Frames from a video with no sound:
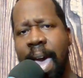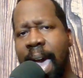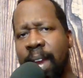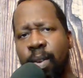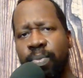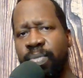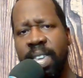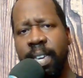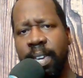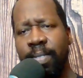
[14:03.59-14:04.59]
I don't
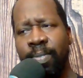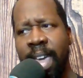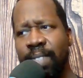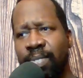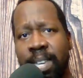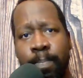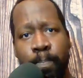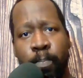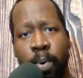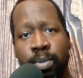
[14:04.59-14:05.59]
think that the
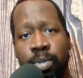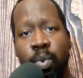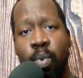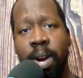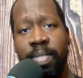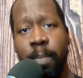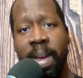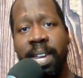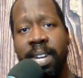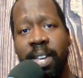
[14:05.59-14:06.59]
person who wanted the
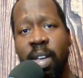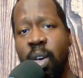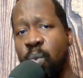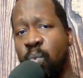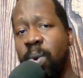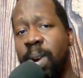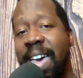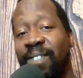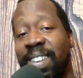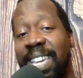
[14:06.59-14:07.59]
painting would
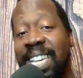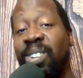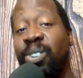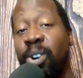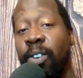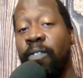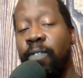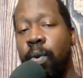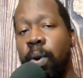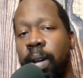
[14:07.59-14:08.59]
have killed her
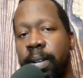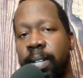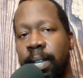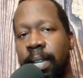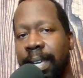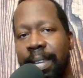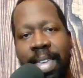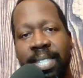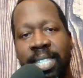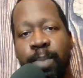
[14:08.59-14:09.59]
for it.
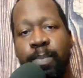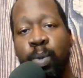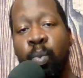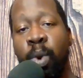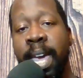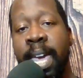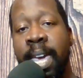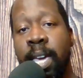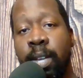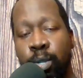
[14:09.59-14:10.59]
That seems
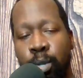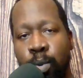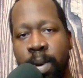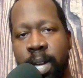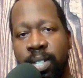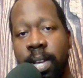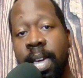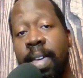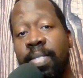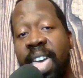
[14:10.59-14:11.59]
way too much.
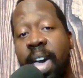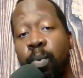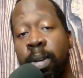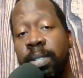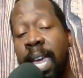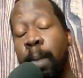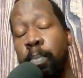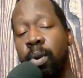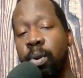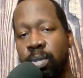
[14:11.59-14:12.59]
That was a
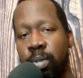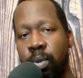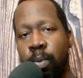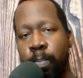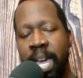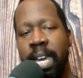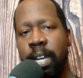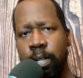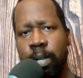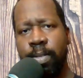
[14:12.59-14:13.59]
personal
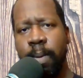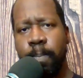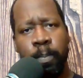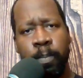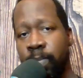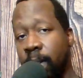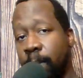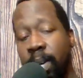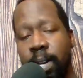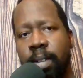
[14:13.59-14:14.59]
painting to them
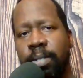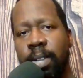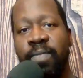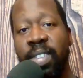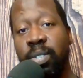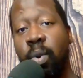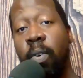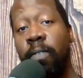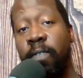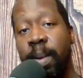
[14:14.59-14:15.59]
because of this
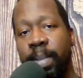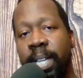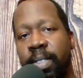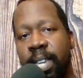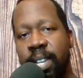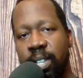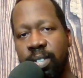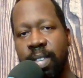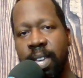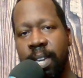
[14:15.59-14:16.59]
whole family
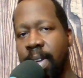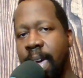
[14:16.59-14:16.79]
lineage thing.